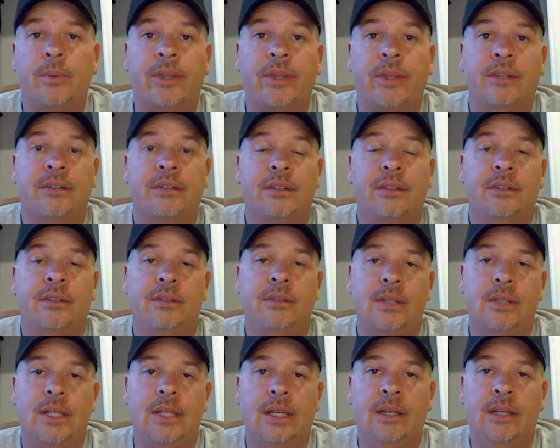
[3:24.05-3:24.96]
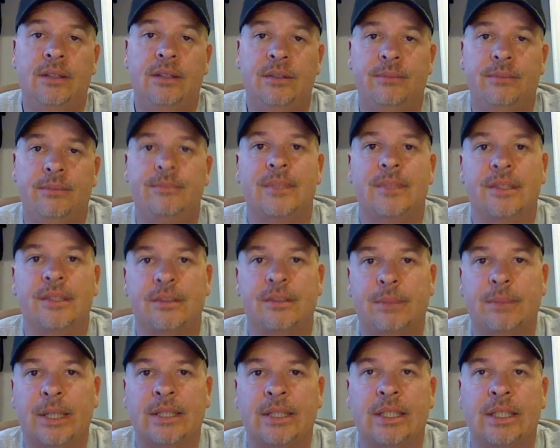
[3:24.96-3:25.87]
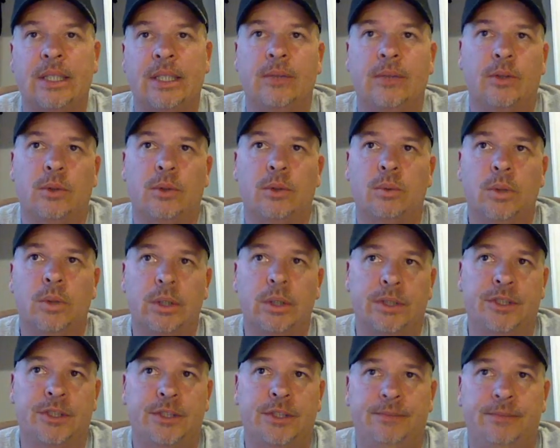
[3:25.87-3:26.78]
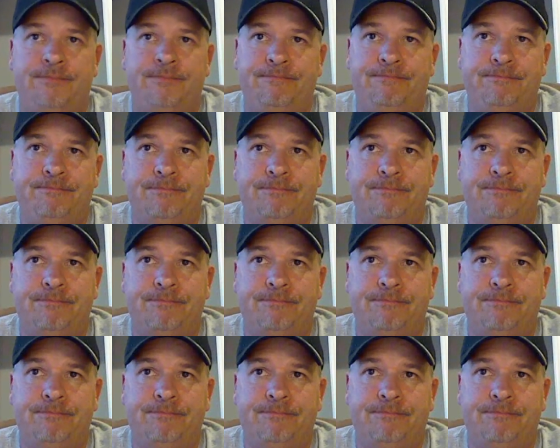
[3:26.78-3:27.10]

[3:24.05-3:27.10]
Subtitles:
within 60 days is about to eat their words.